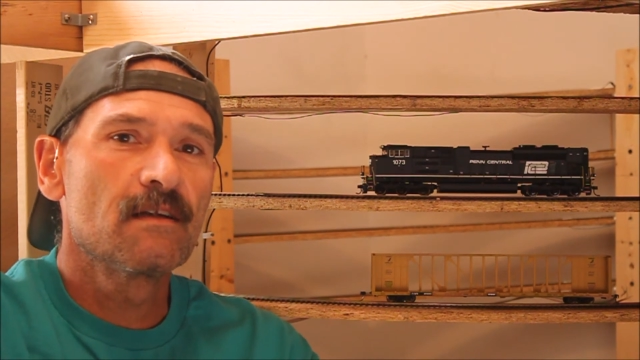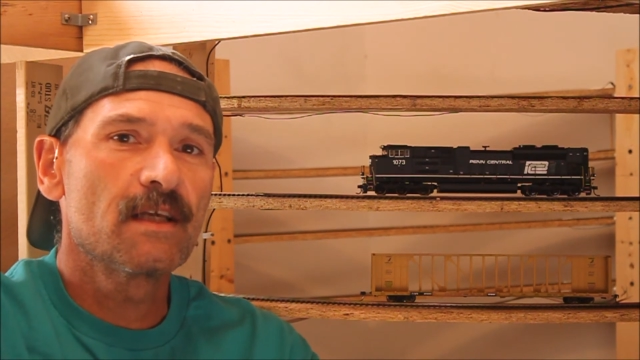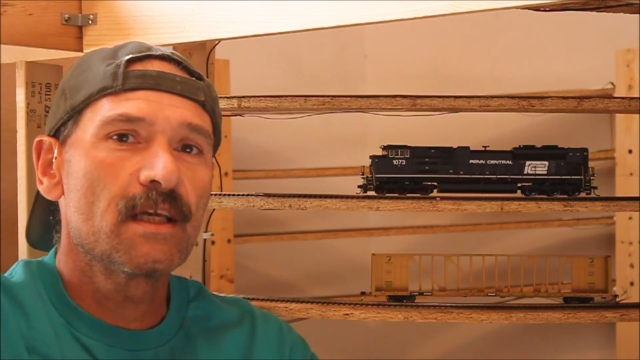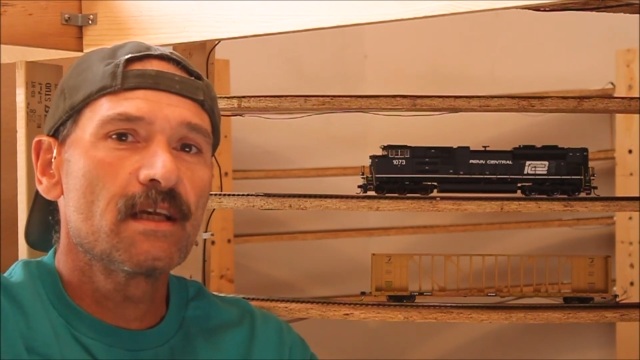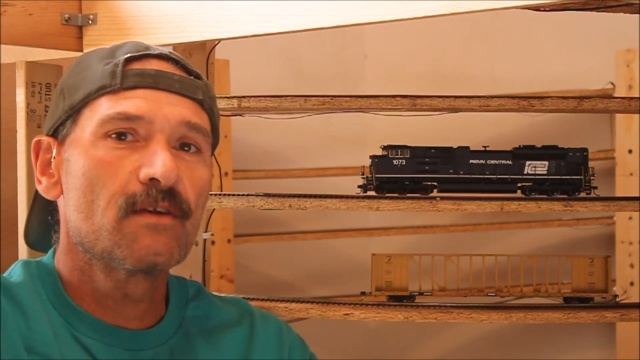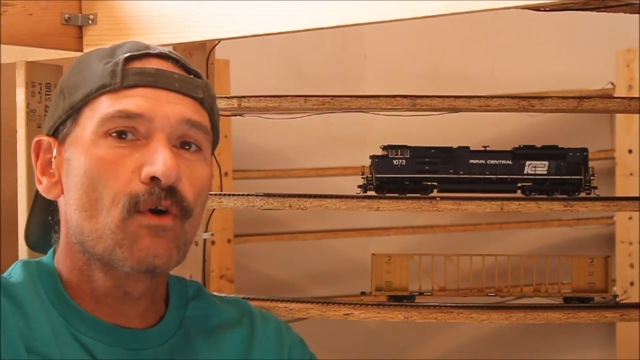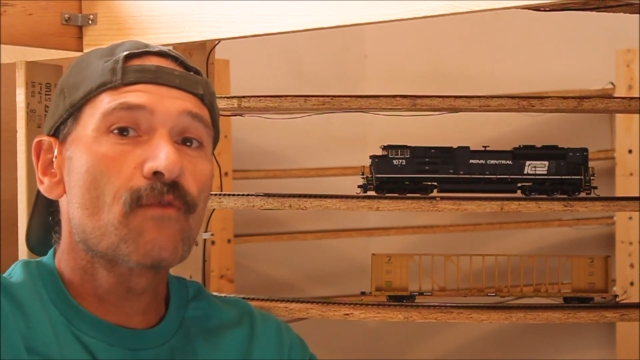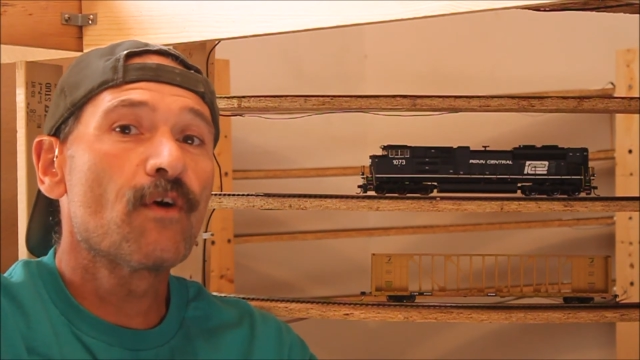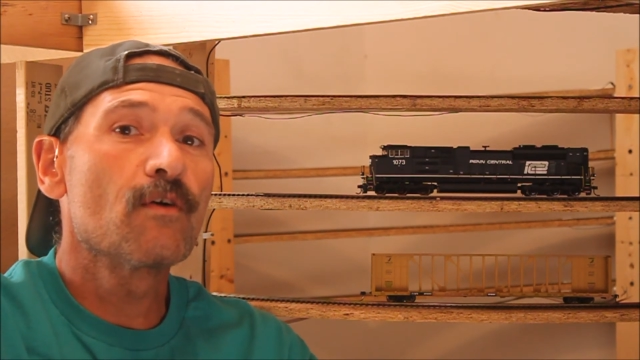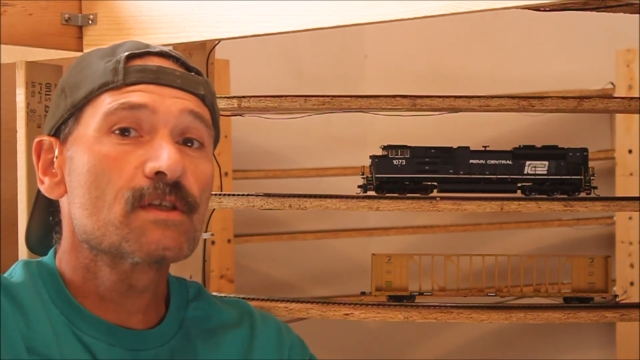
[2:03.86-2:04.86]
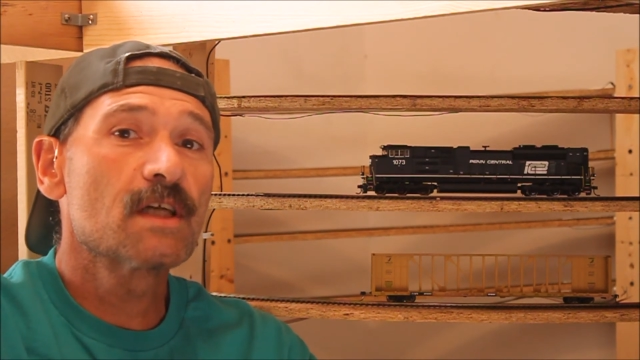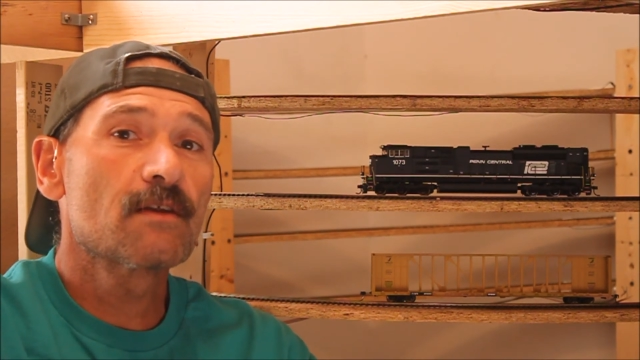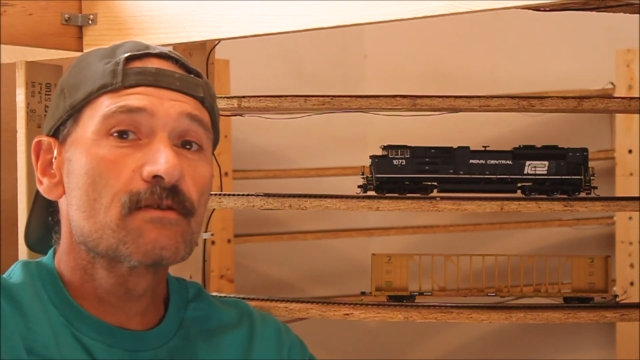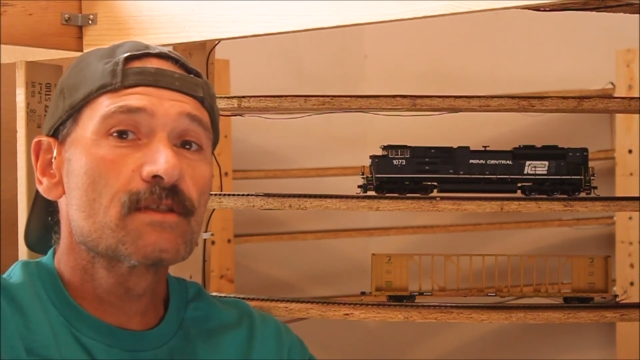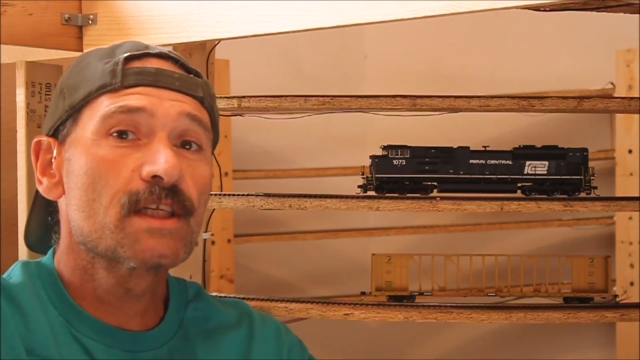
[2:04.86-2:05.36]
the Norfolk
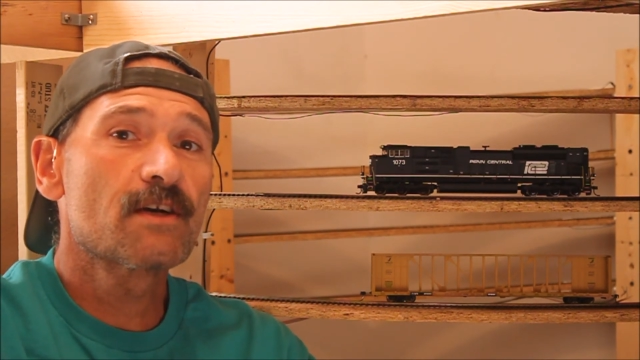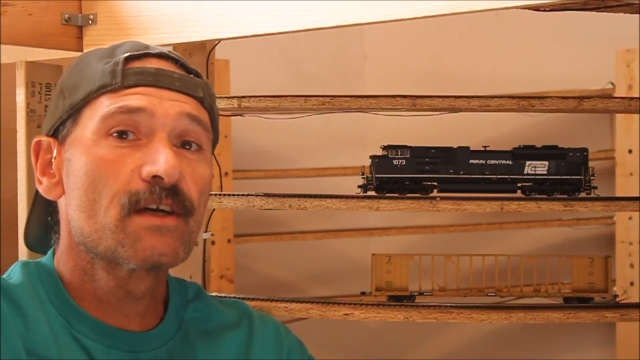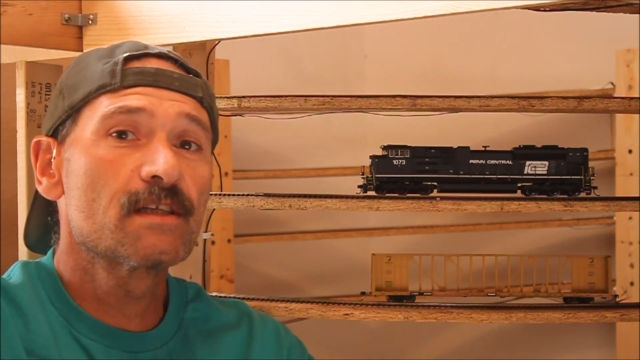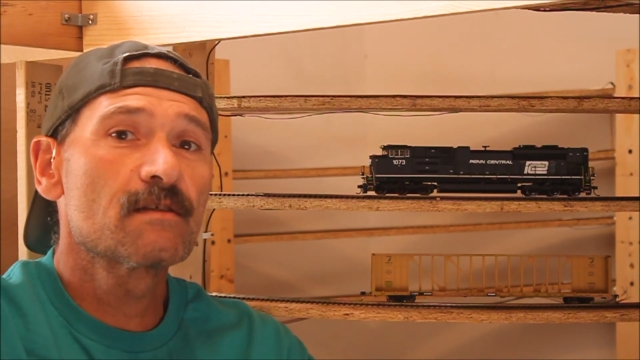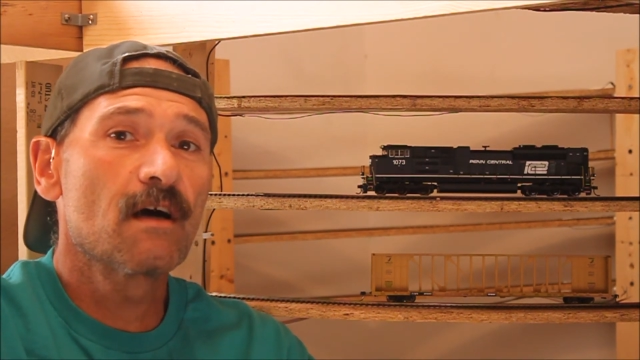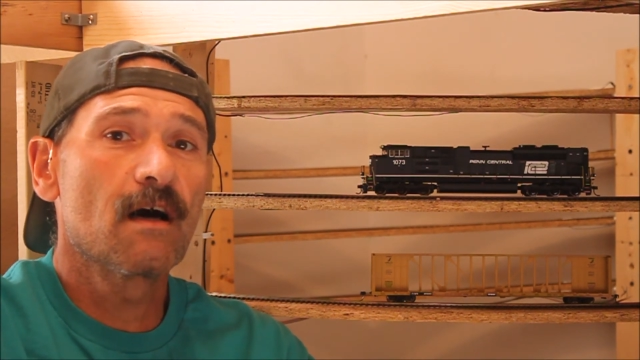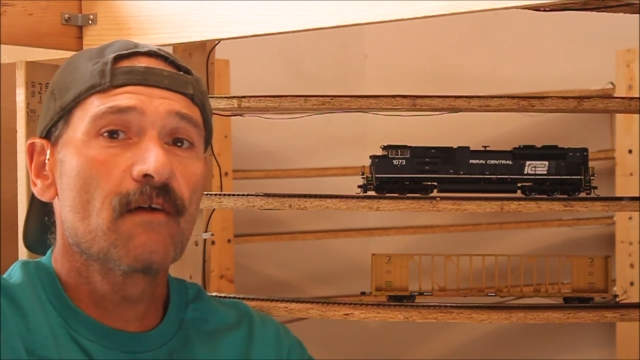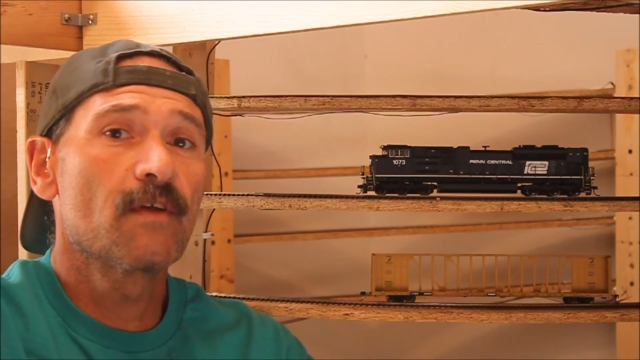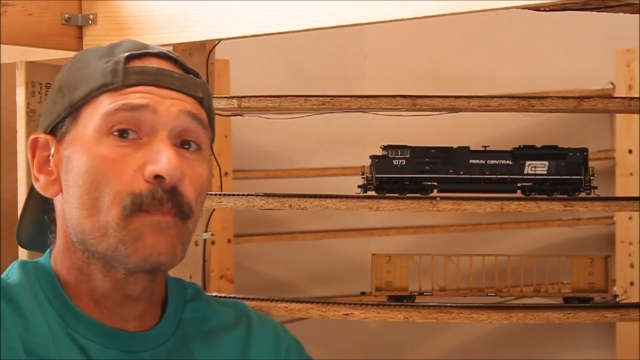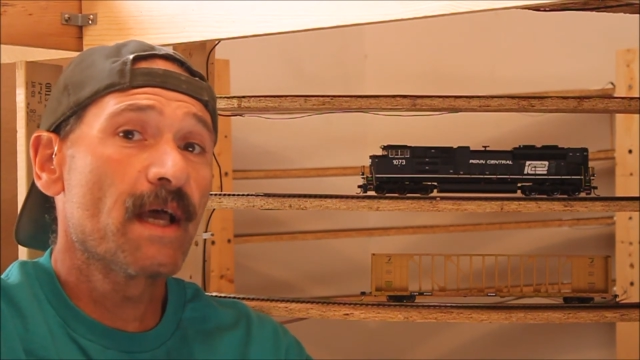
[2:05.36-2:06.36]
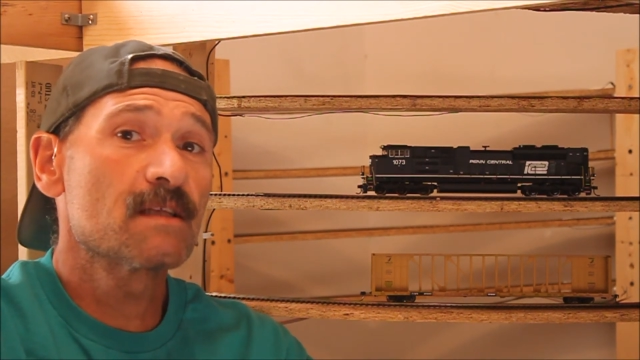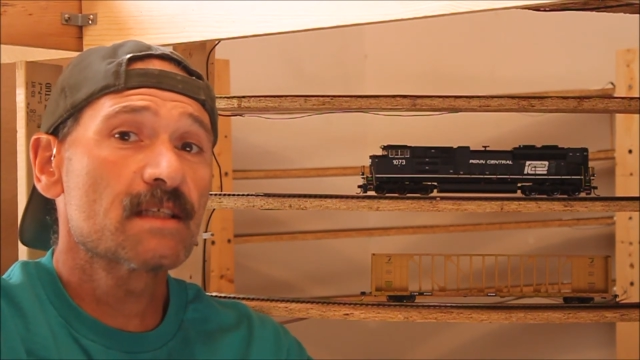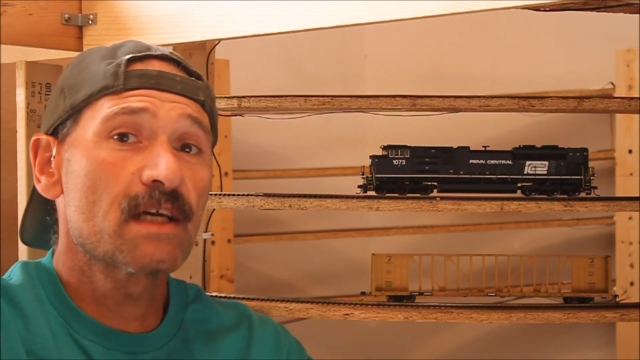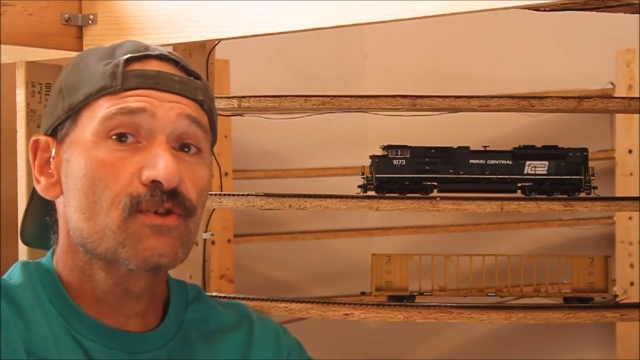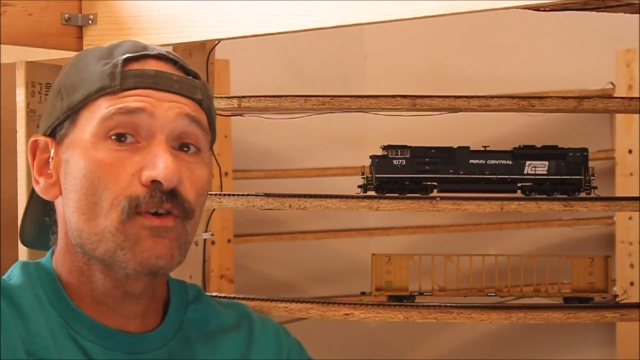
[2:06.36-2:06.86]
Southern series of the Penn
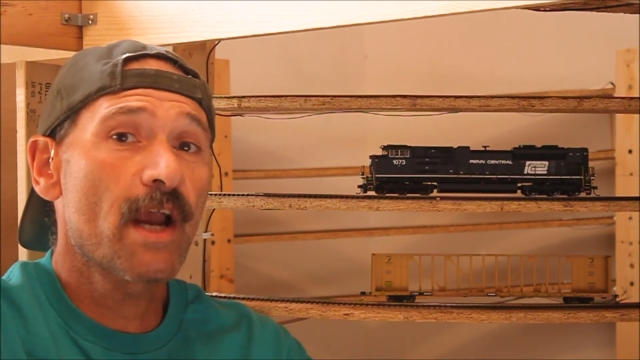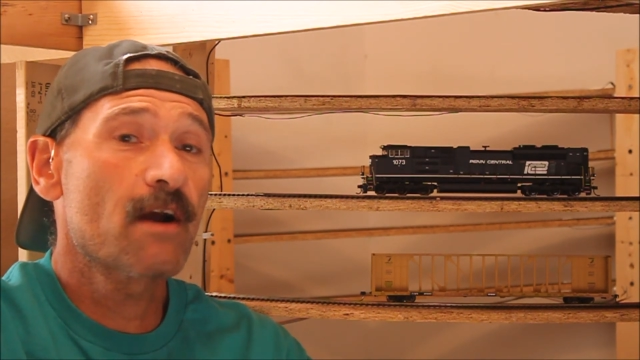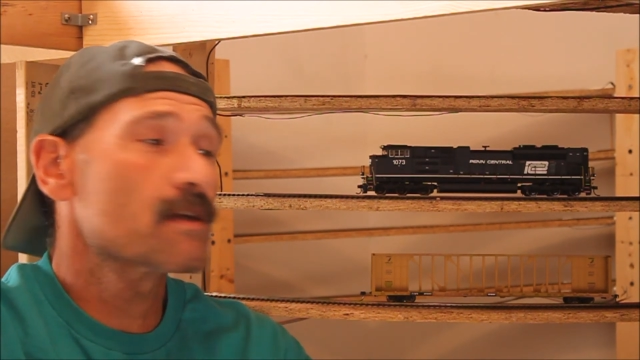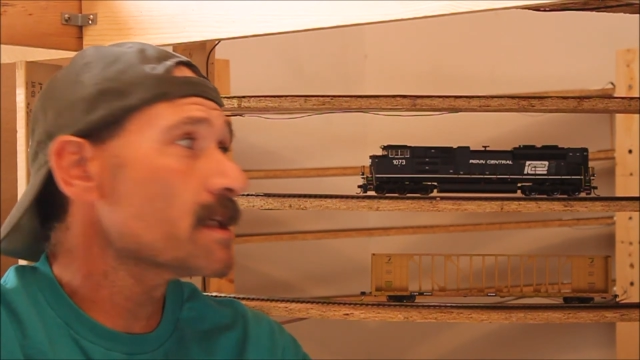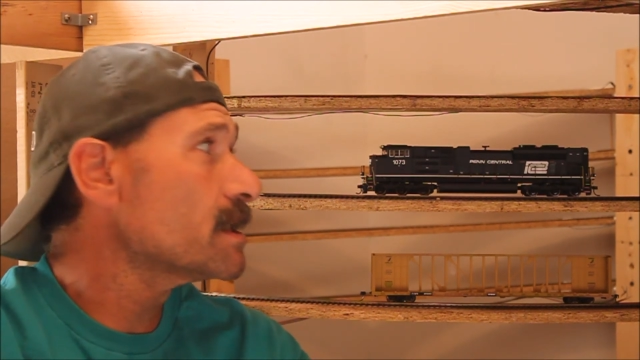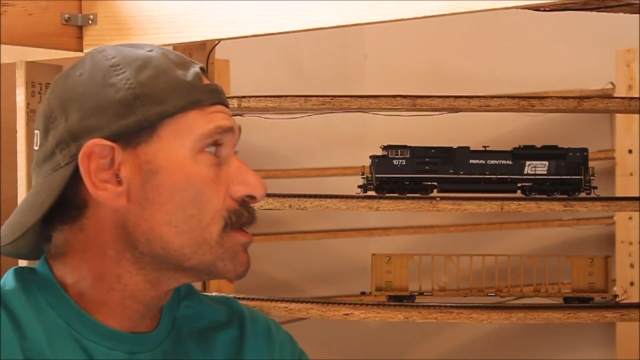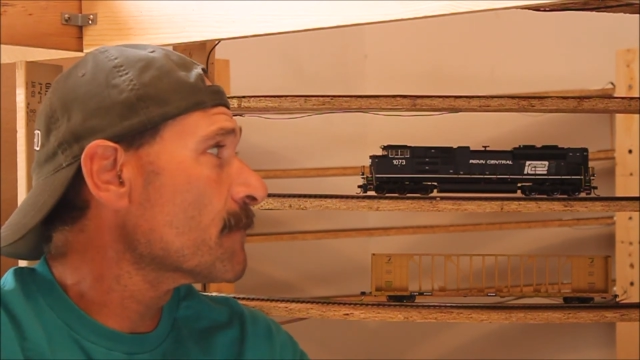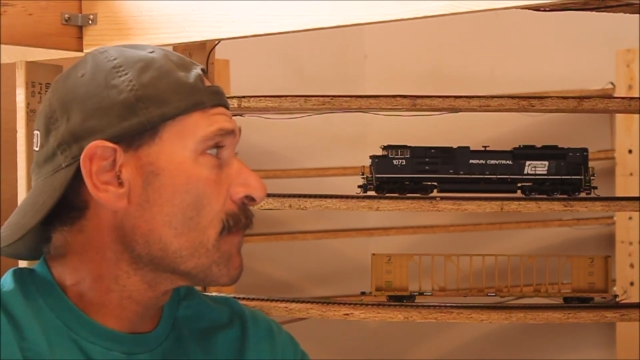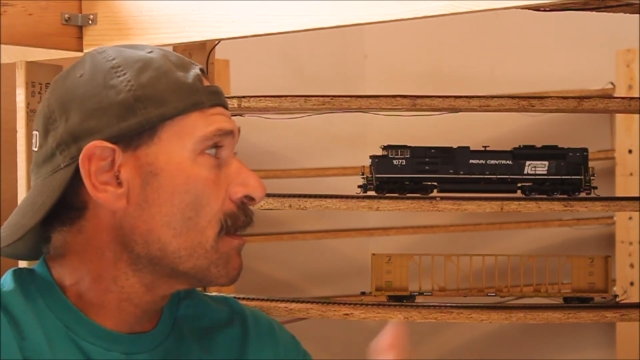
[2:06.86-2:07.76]
Central Heritage.